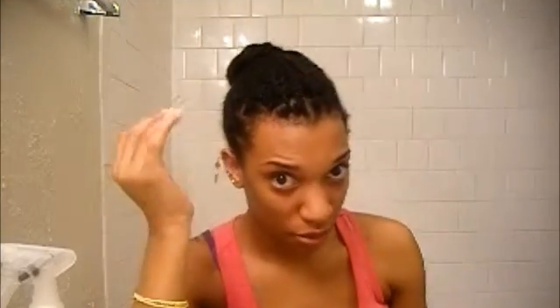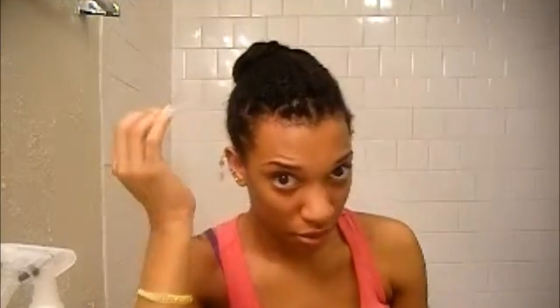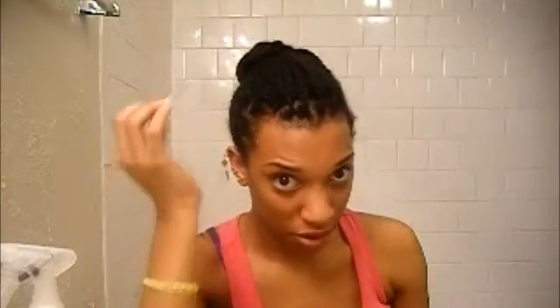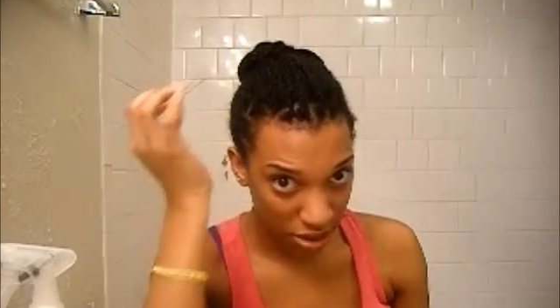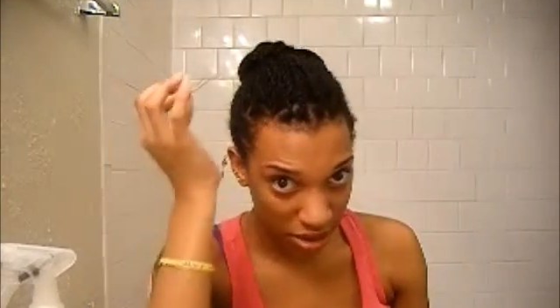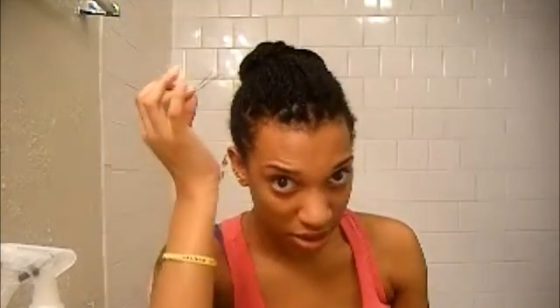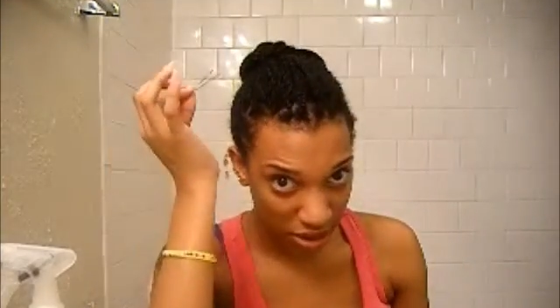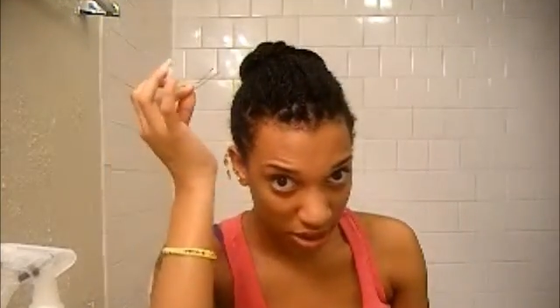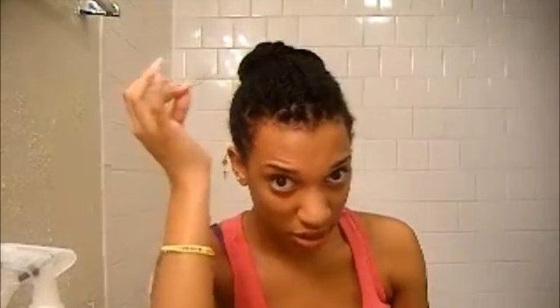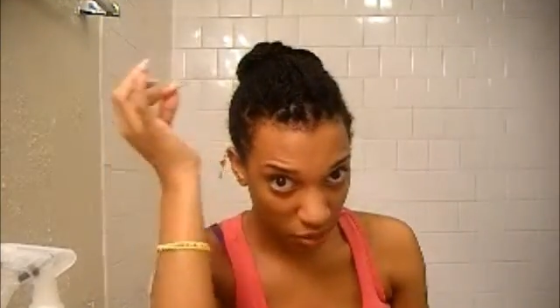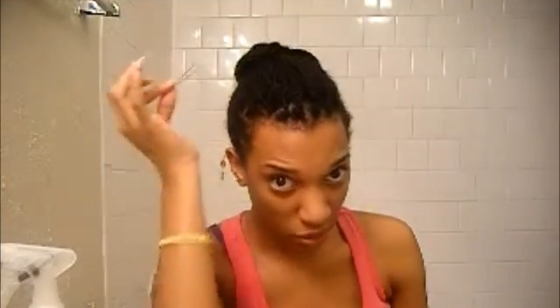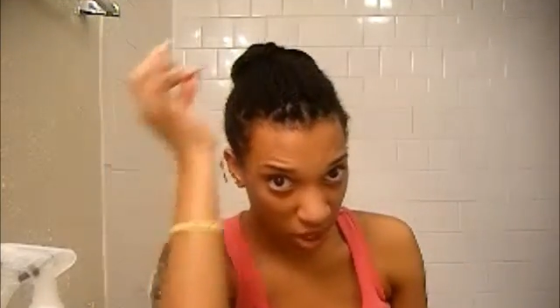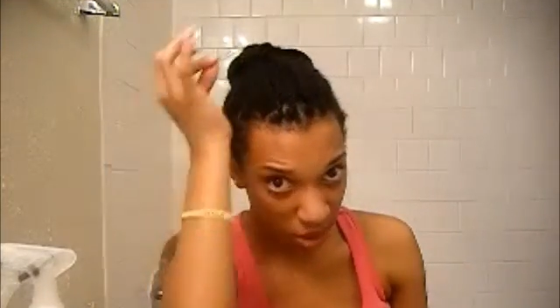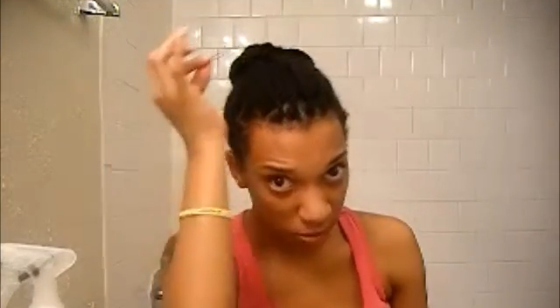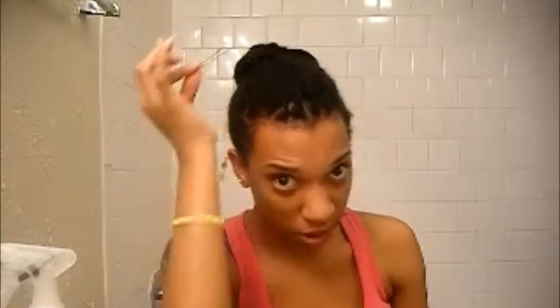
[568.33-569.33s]
or
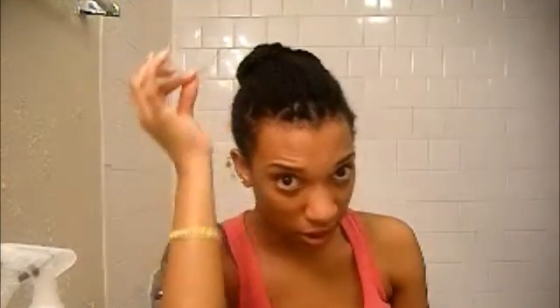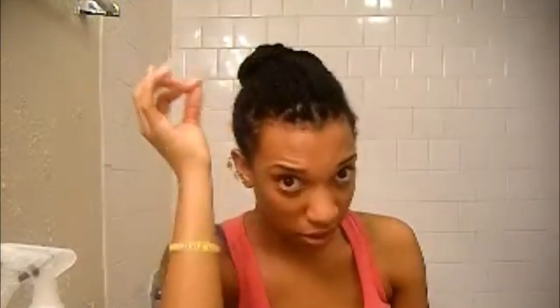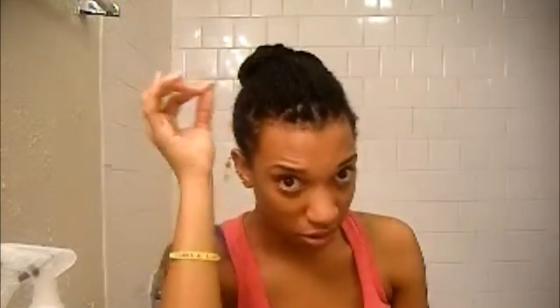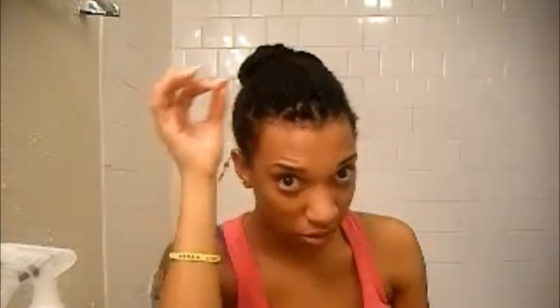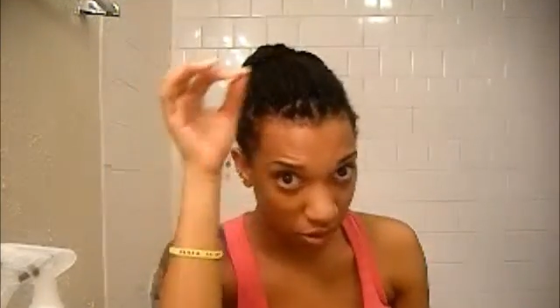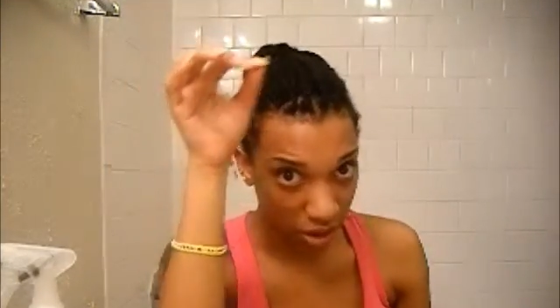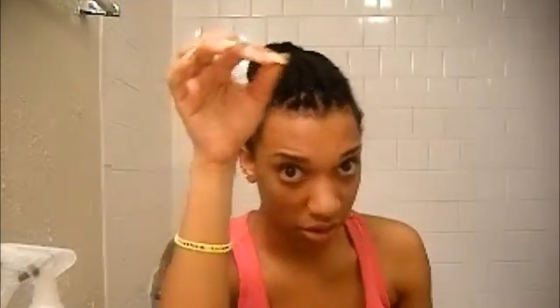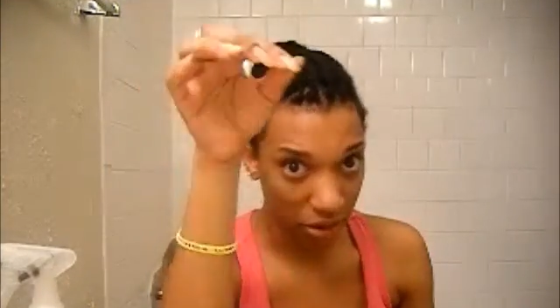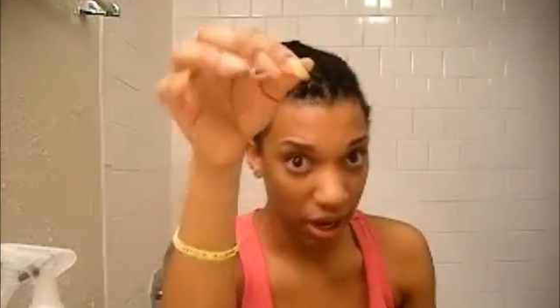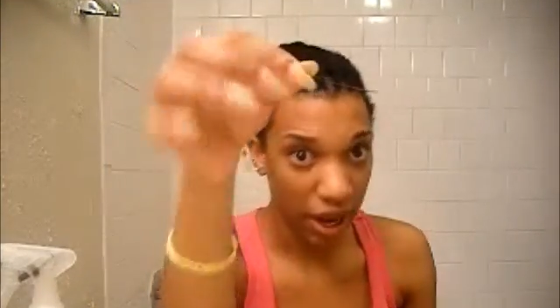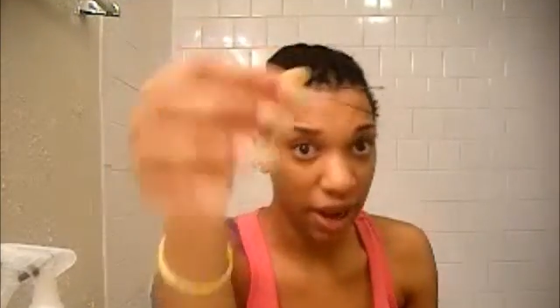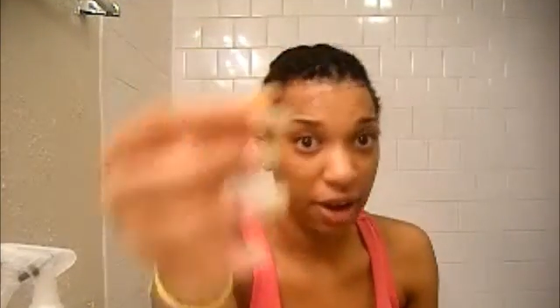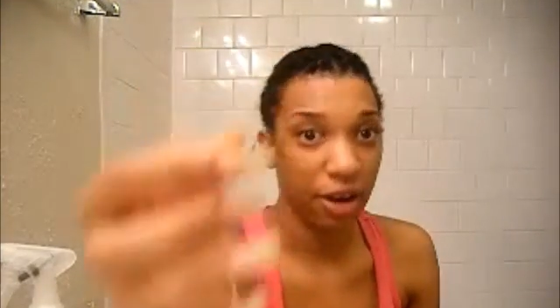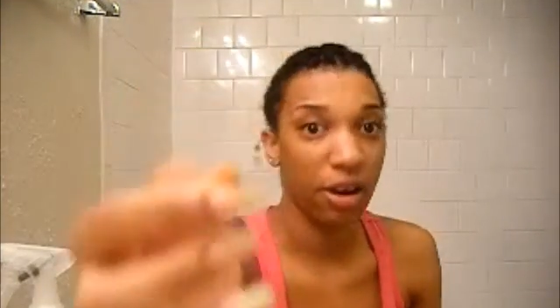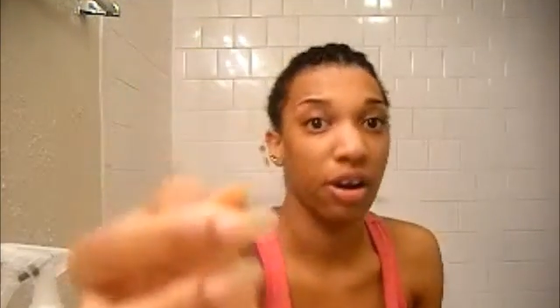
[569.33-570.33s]
ramming it through other
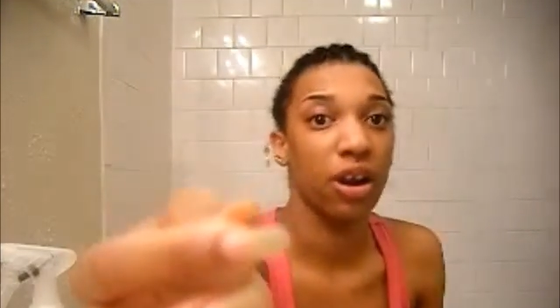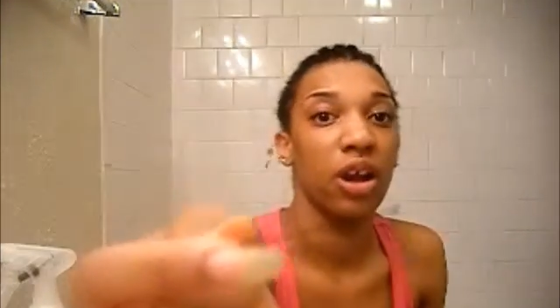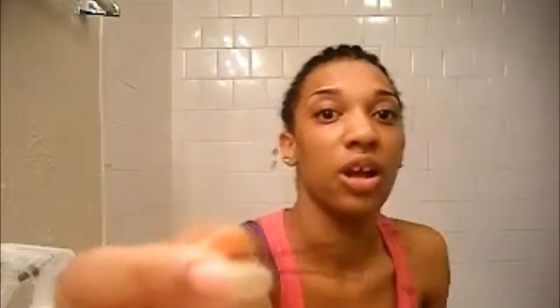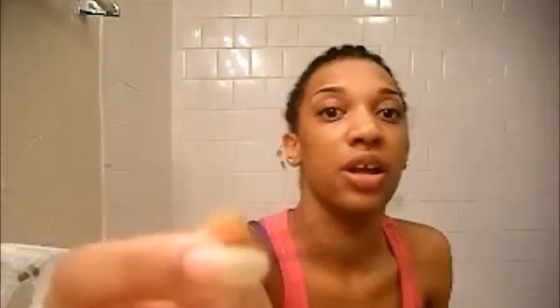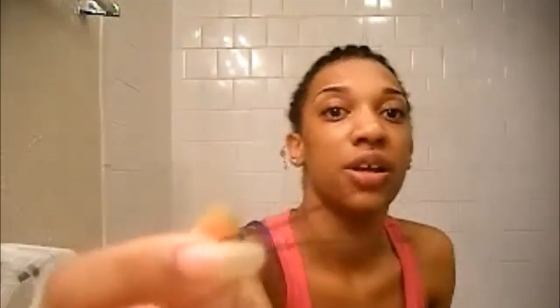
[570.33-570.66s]
hair.